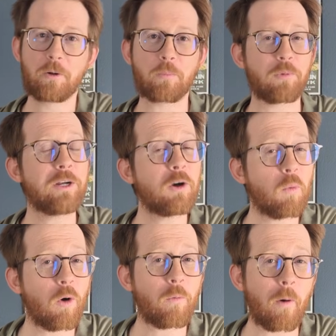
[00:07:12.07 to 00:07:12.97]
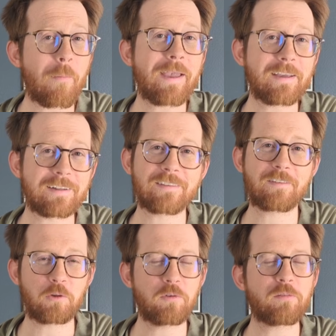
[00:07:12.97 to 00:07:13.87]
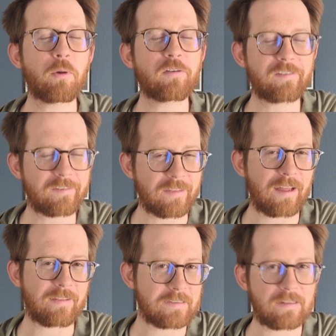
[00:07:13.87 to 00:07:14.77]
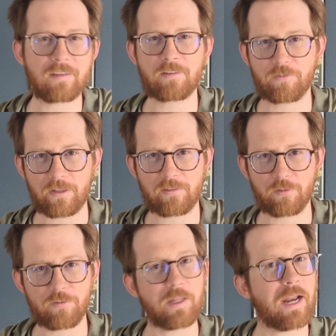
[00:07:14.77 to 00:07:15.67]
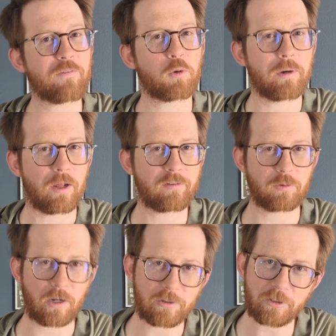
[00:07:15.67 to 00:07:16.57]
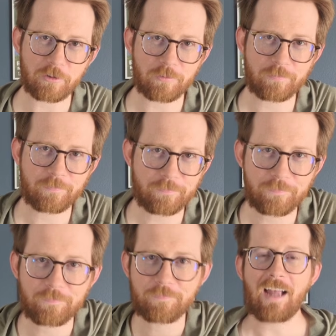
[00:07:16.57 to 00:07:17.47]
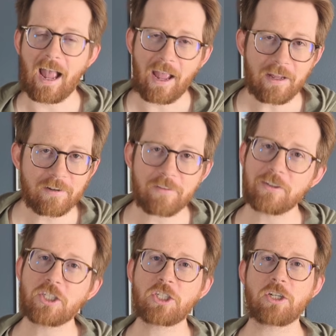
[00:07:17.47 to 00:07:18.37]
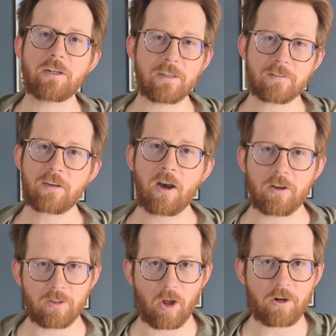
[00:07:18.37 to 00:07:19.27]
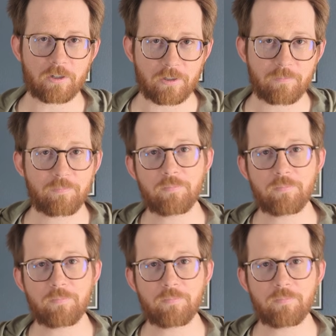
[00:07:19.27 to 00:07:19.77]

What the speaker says: Merino wool will make it so you smell slightly less offensive than everyone else around you. And the shirt is cut longer,